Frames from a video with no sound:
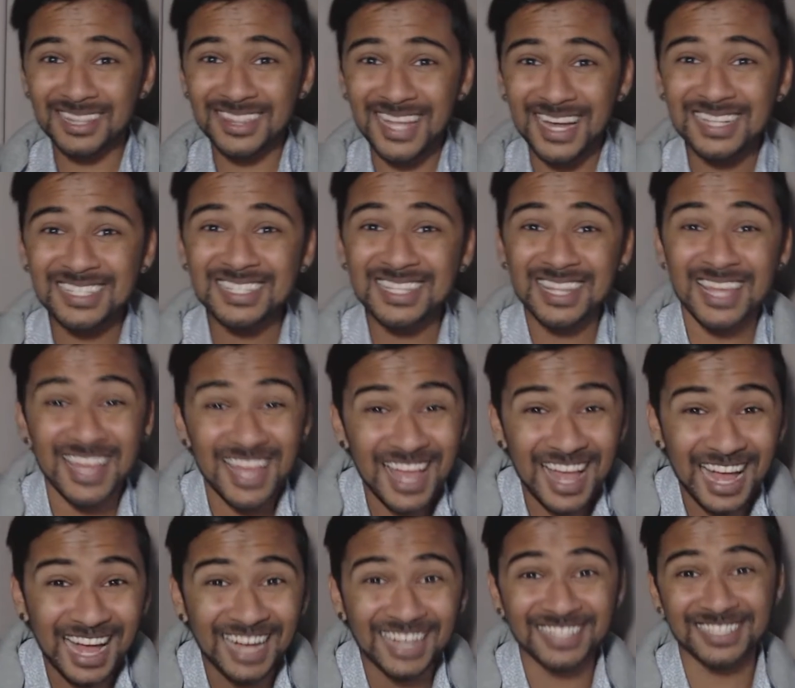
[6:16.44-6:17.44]
that's their
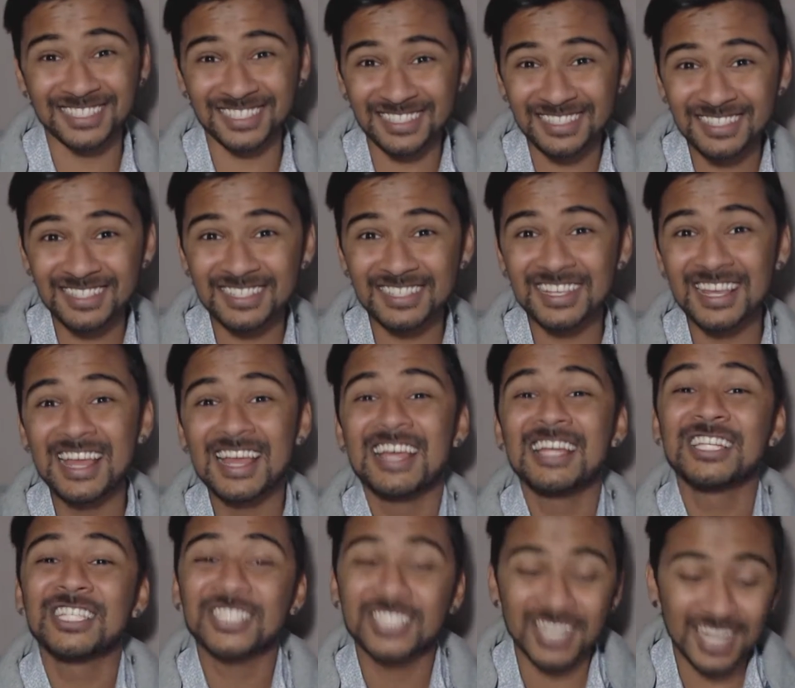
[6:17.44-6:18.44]
actions
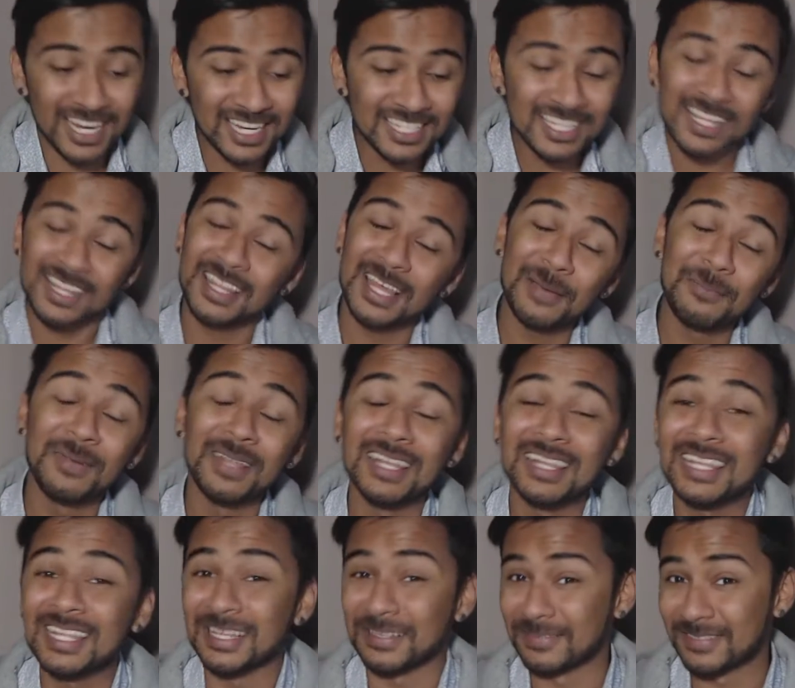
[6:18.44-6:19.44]
changing their
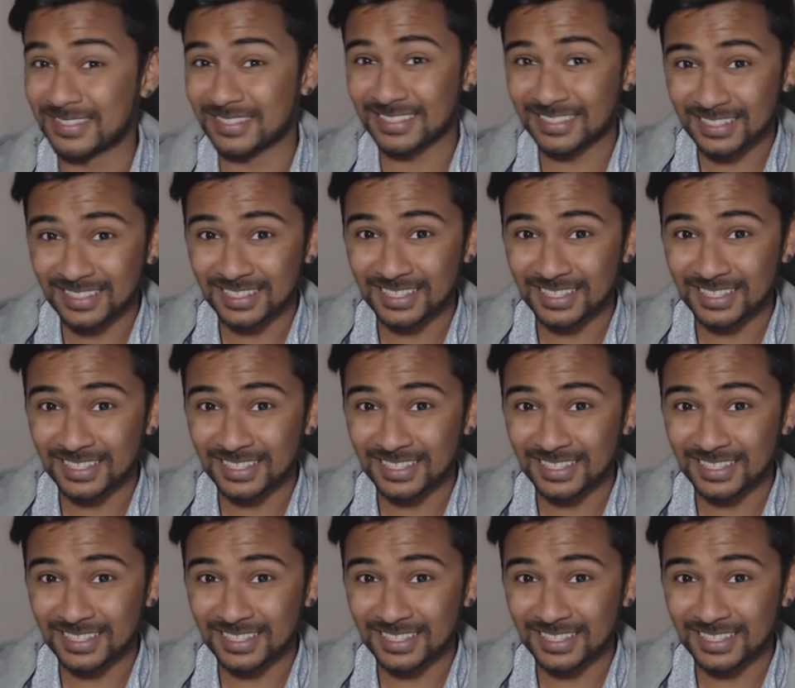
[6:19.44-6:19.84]
beliefs.